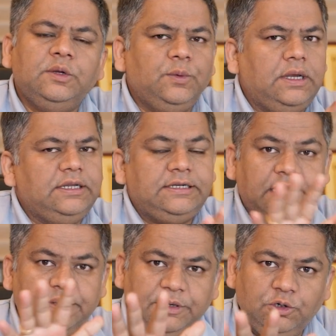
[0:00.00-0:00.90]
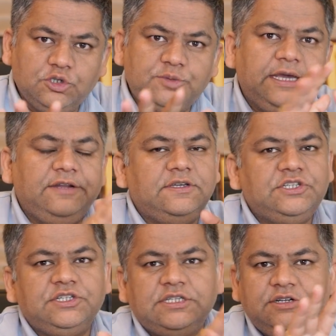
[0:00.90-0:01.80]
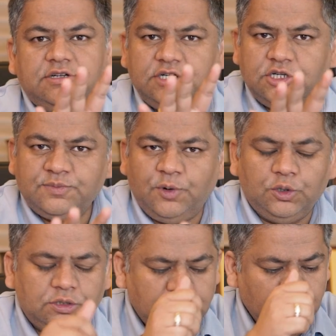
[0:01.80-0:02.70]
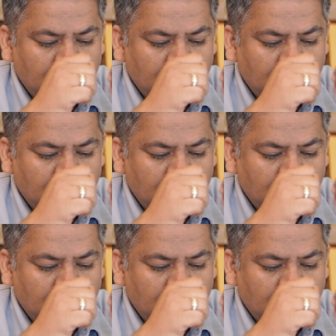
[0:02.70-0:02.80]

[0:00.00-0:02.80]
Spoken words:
Well, it can be used by investors and traders both.